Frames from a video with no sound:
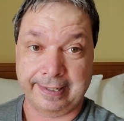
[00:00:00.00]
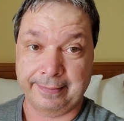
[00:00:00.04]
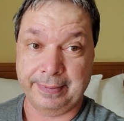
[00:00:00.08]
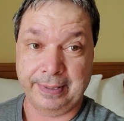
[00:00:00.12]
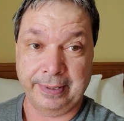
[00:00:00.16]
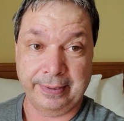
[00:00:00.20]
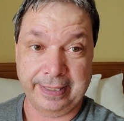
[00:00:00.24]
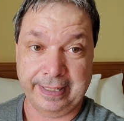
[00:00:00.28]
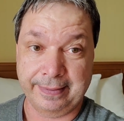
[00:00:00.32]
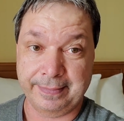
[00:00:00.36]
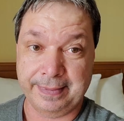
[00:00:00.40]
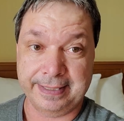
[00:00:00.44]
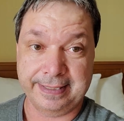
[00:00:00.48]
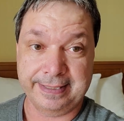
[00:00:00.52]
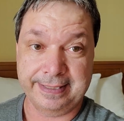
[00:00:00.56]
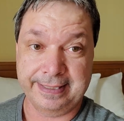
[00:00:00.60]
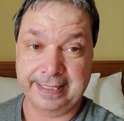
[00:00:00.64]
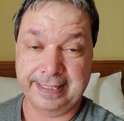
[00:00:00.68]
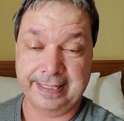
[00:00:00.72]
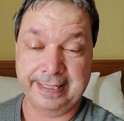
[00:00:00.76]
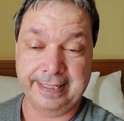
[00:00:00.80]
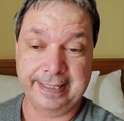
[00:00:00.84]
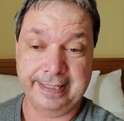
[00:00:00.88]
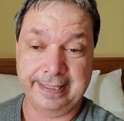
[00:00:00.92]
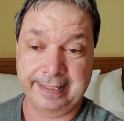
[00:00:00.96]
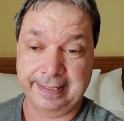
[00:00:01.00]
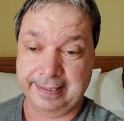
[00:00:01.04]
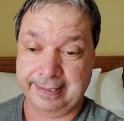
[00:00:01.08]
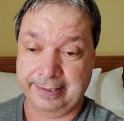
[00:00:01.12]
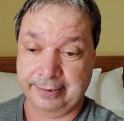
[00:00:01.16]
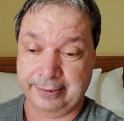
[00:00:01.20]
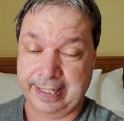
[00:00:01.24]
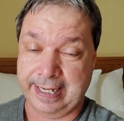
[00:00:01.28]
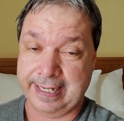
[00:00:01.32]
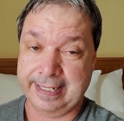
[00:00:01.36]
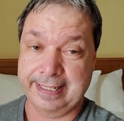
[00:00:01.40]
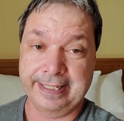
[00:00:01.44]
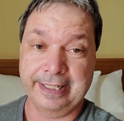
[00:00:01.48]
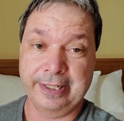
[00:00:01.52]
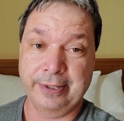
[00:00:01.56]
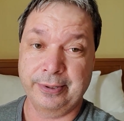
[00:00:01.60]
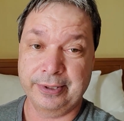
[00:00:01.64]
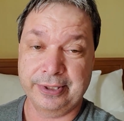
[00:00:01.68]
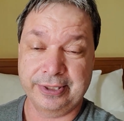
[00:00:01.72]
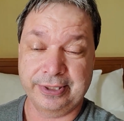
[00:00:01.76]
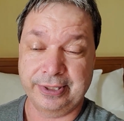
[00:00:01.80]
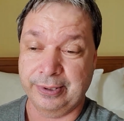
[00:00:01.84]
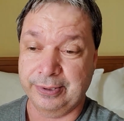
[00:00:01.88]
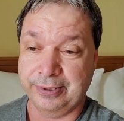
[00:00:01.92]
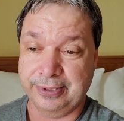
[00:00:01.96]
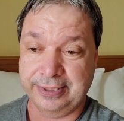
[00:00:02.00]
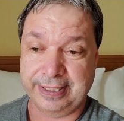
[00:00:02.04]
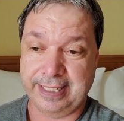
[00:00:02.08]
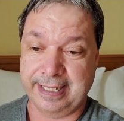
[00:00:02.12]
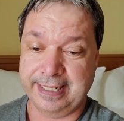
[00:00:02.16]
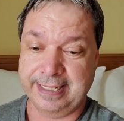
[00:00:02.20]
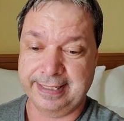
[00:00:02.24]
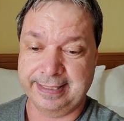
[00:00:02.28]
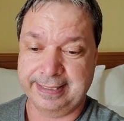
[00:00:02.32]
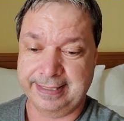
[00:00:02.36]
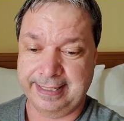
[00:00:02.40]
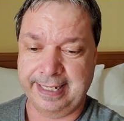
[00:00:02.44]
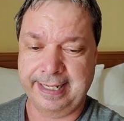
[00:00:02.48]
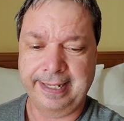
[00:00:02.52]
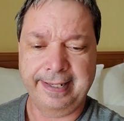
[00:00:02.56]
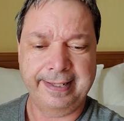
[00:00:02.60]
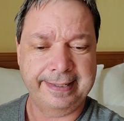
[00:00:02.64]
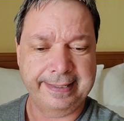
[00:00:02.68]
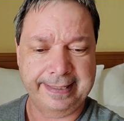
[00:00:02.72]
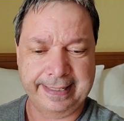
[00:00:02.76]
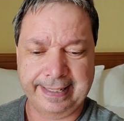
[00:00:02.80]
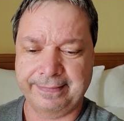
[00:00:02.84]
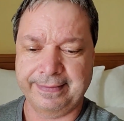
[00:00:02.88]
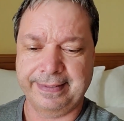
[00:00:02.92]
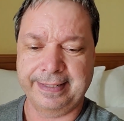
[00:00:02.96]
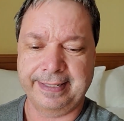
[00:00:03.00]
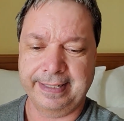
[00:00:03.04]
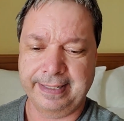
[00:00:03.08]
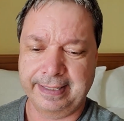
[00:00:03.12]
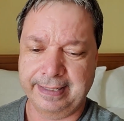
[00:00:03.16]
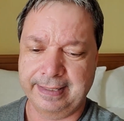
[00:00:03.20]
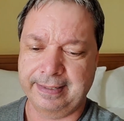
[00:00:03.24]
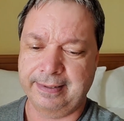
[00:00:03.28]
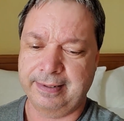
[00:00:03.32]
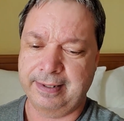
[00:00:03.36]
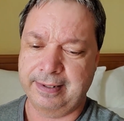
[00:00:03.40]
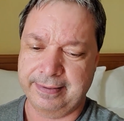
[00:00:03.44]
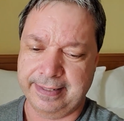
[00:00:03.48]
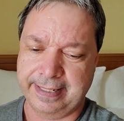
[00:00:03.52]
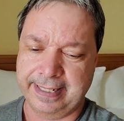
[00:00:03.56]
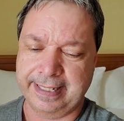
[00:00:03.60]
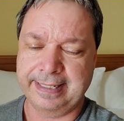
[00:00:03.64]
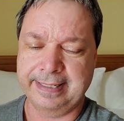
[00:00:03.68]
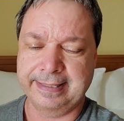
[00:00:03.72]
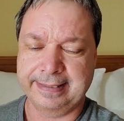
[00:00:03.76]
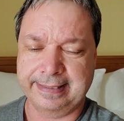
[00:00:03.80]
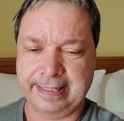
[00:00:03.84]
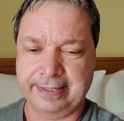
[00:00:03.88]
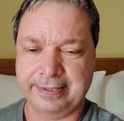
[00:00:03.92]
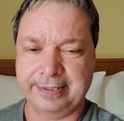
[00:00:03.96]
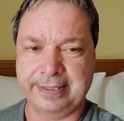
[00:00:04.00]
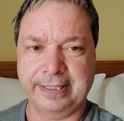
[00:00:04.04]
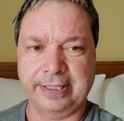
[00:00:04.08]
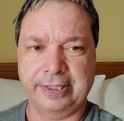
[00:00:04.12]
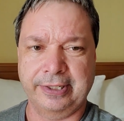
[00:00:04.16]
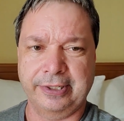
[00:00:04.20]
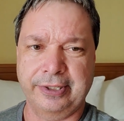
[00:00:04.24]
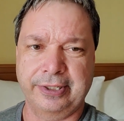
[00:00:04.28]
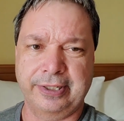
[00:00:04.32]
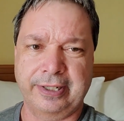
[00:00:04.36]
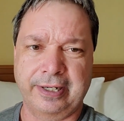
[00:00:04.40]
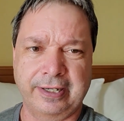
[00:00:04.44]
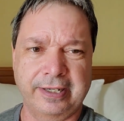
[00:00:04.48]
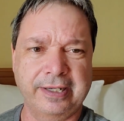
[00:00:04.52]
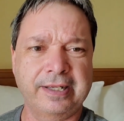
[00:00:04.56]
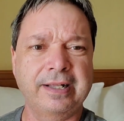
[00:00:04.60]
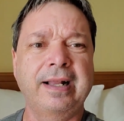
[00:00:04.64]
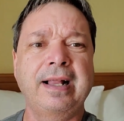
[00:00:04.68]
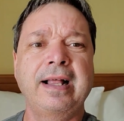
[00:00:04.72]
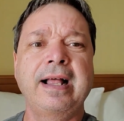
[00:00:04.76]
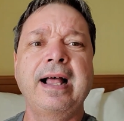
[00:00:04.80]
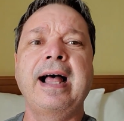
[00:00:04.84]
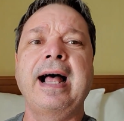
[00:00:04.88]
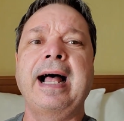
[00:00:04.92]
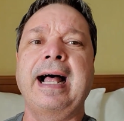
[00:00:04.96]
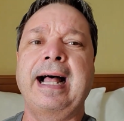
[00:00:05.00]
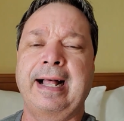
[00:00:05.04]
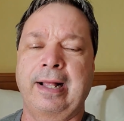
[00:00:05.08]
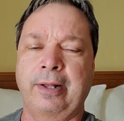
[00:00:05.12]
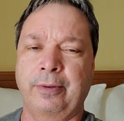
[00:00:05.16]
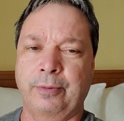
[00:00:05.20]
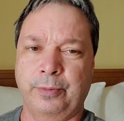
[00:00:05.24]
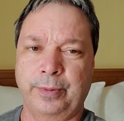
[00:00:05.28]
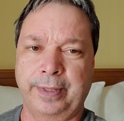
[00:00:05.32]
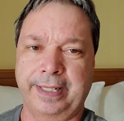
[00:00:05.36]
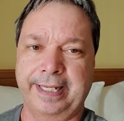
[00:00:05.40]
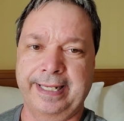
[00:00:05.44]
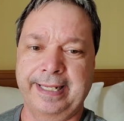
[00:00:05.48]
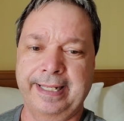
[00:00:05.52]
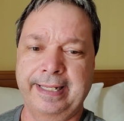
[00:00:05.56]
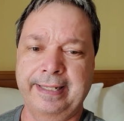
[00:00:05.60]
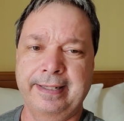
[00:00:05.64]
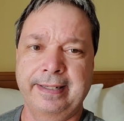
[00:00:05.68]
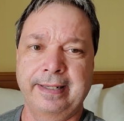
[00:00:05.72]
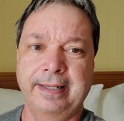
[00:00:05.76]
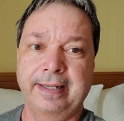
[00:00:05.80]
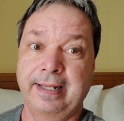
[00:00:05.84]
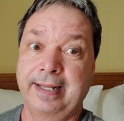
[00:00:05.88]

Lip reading: about MSC Grandioso setting sail and everything. And all right, sounds like a good article. I'll read it.